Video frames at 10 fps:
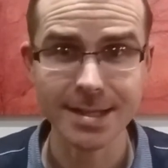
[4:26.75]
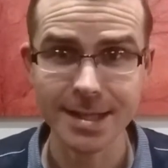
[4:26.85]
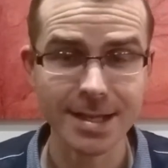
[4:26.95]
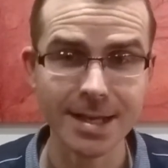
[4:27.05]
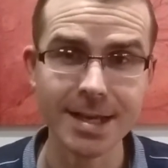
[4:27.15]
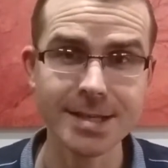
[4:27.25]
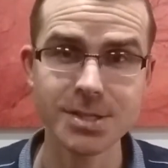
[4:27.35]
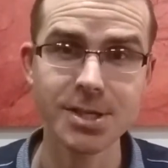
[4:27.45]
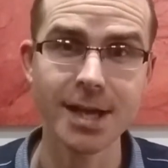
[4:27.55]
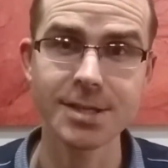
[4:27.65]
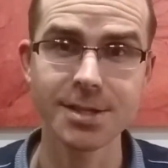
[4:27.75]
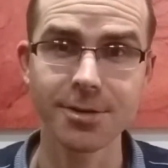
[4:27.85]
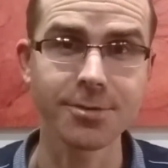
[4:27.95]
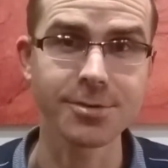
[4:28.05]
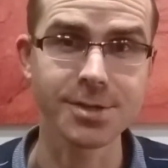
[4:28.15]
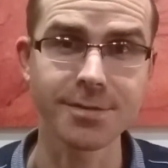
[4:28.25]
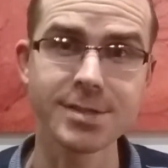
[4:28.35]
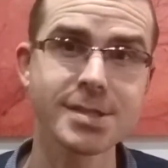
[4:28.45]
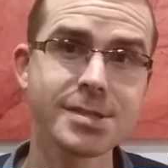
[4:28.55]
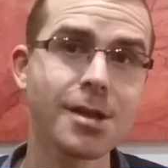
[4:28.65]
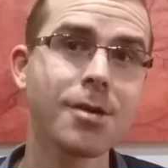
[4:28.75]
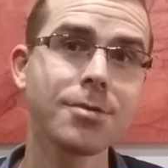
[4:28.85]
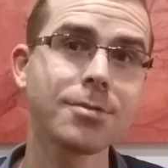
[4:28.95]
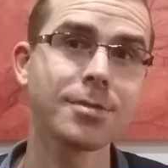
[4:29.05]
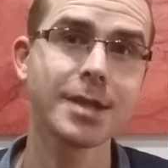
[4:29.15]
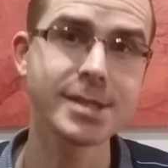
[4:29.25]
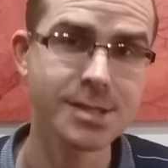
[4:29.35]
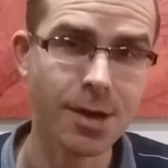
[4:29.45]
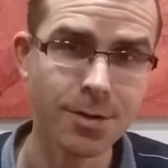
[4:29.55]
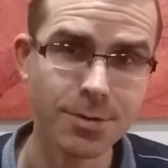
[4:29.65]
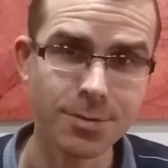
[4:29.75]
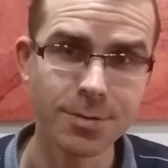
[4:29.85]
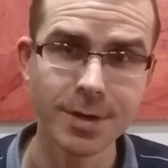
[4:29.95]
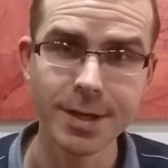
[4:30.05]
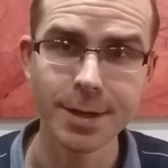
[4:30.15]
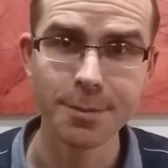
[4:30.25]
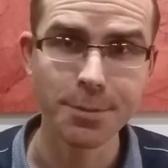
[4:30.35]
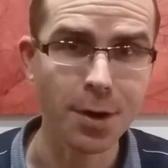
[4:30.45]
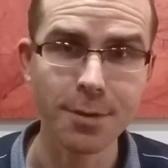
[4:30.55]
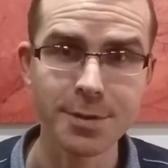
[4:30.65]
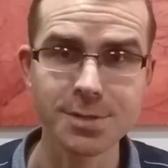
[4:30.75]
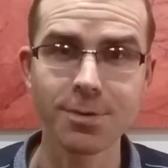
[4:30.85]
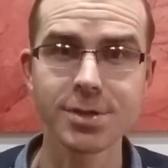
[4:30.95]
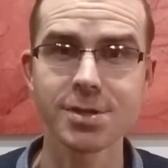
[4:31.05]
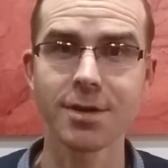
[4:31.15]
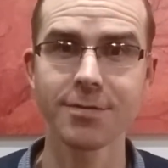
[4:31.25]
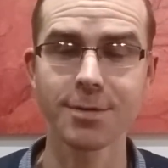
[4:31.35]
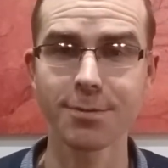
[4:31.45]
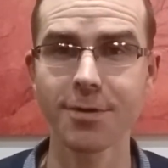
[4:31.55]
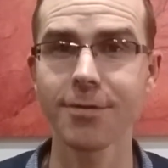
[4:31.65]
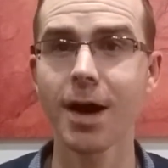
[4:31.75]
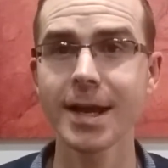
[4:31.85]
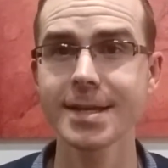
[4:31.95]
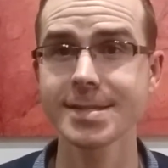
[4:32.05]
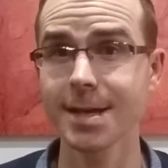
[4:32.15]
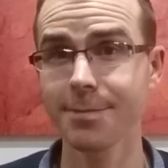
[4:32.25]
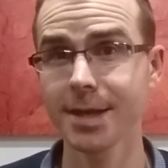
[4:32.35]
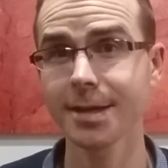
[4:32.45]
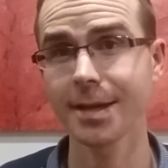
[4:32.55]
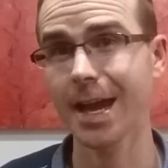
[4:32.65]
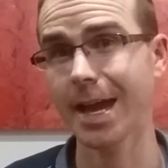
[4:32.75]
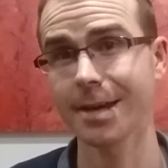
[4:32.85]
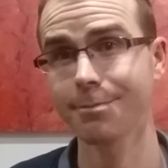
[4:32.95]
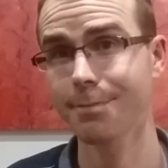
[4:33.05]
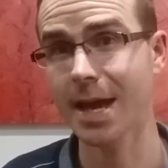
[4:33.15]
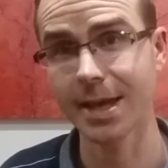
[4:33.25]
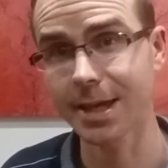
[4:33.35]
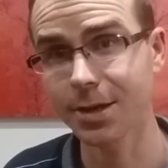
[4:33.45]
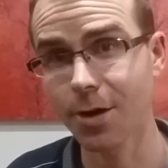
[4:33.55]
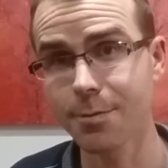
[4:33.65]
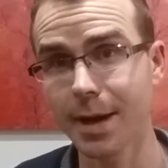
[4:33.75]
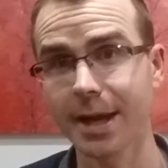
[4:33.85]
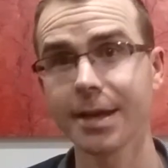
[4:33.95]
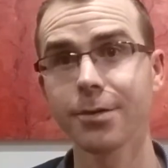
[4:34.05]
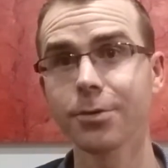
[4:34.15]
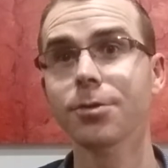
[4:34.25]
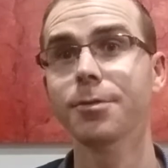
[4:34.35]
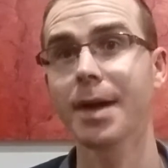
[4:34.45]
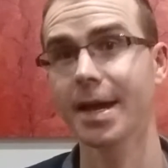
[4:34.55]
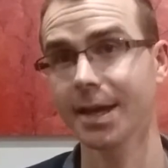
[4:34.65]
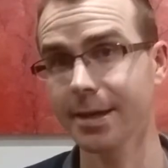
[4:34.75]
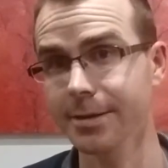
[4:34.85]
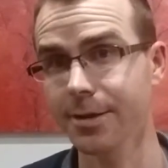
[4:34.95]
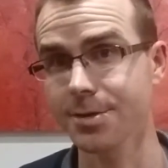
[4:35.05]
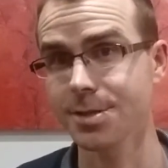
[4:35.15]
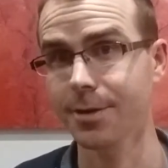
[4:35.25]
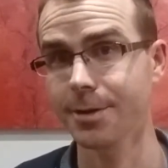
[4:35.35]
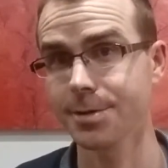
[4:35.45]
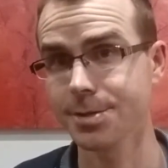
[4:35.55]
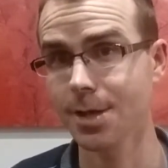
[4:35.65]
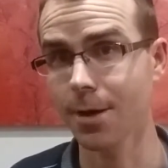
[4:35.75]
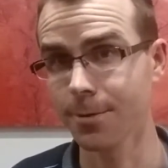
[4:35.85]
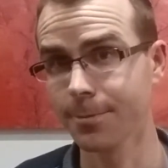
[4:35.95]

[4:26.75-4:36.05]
then you need to change the good or service. There's no purpose whatsoever in providing something and making no money or making a loss on it. So